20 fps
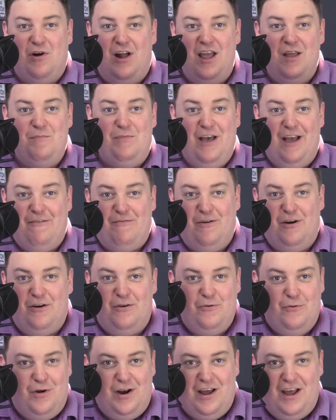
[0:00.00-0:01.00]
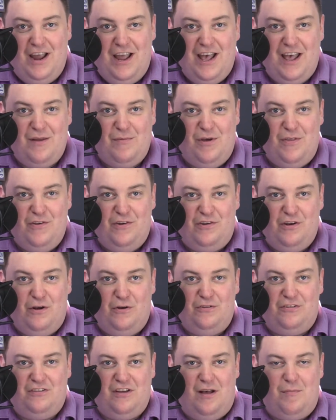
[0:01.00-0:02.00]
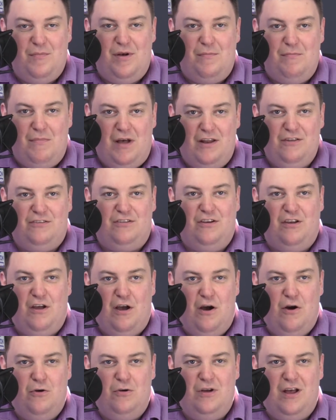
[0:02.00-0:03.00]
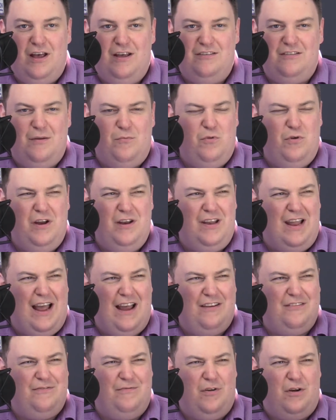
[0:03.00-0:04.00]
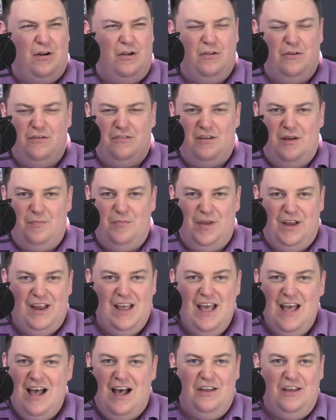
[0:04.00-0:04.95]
Brian Peckford, when I had him on the show some months ago, at some point last fall or something,